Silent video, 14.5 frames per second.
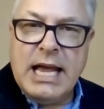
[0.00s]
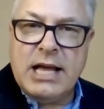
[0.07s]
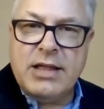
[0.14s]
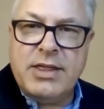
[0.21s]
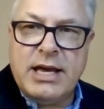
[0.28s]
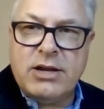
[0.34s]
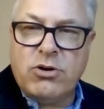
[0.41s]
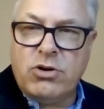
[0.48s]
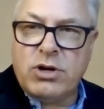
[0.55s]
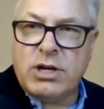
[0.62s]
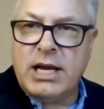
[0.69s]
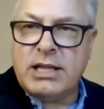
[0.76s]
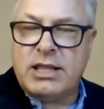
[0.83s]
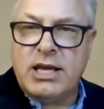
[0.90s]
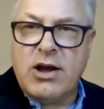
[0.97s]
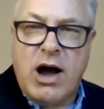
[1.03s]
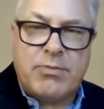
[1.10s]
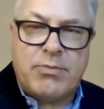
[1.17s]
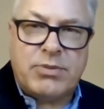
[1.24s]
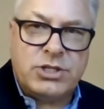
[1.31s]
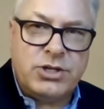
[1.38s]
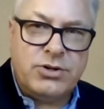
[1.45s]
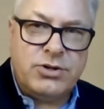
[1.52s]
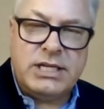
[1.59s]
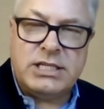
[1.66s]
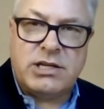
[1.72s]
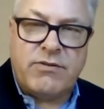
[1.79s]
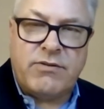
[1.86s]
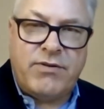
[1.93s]
and then look at the
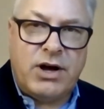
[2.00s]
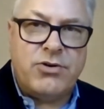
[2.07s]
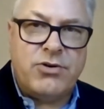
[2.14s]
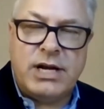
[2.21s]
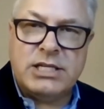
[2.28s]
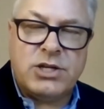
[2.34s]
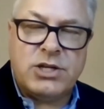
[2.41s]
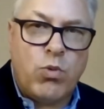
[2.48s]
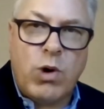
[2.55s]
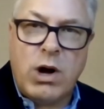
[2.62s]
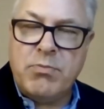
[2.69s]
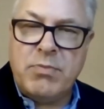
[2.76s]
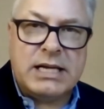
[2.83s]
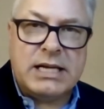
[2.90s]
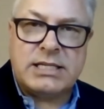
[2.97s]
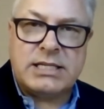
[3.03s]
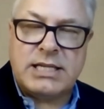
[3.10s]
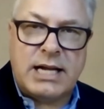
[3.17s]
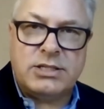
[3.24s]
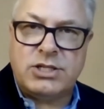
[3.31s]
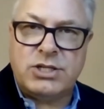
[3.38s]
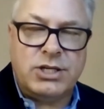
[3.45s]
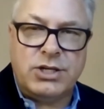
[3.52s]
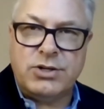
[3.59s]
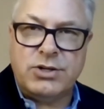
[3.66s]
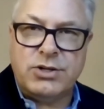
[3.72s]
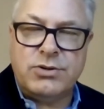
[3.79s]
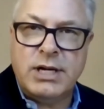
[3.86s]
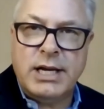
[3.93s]
opportunities to fundraise and what makes sense to
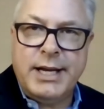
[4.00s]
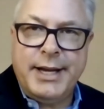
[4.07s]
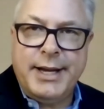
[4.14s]
you